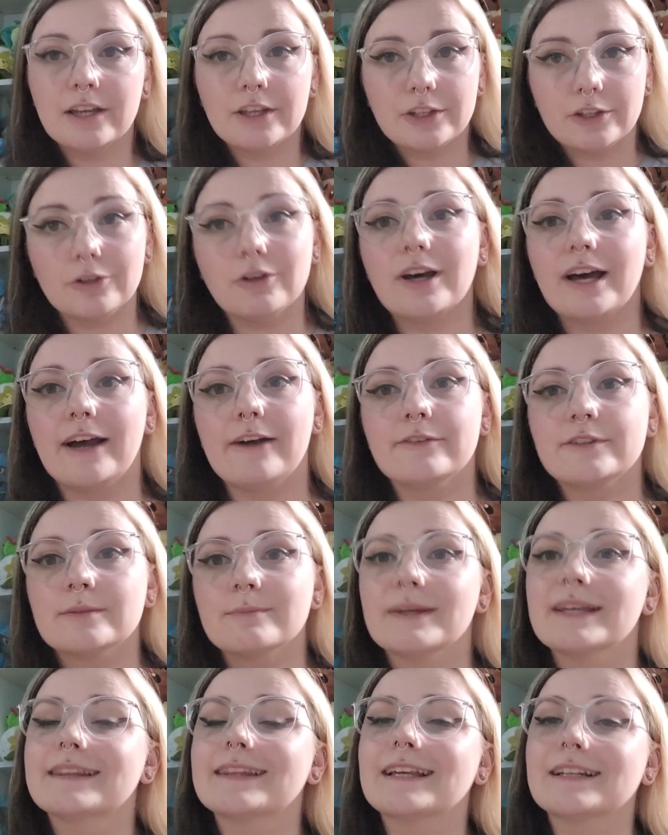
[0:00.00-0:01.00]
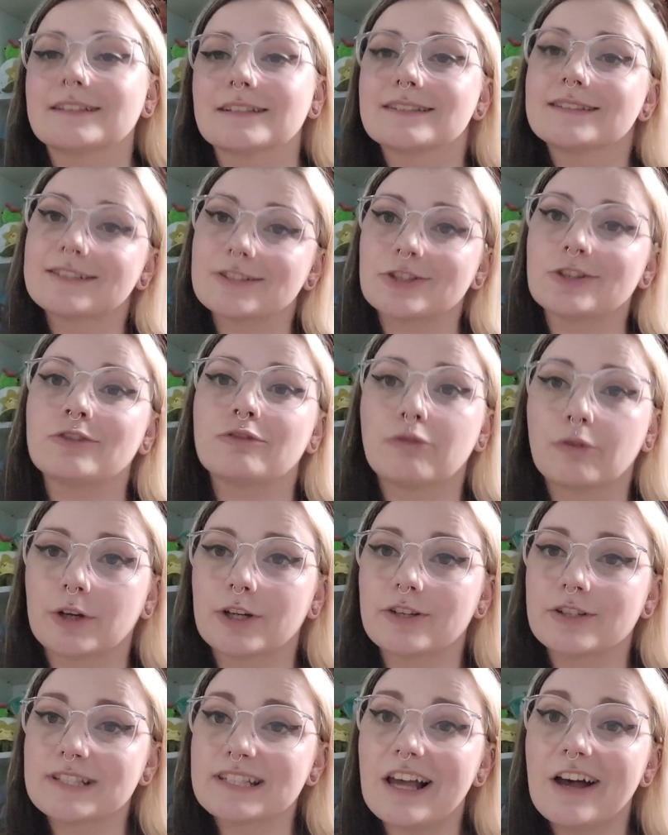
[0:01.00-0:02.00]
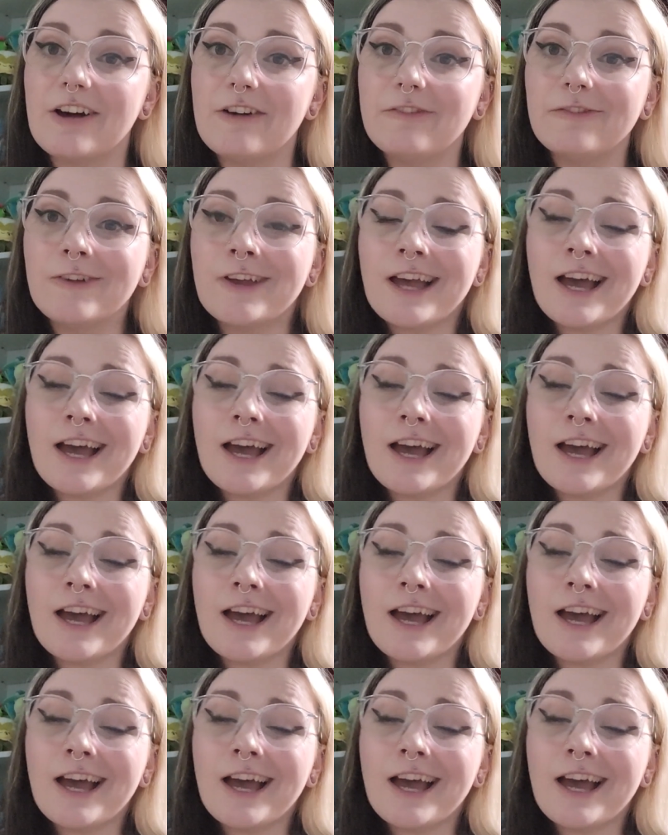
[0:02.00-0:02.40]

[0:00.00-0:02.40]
You'll have to make that decision for yourself.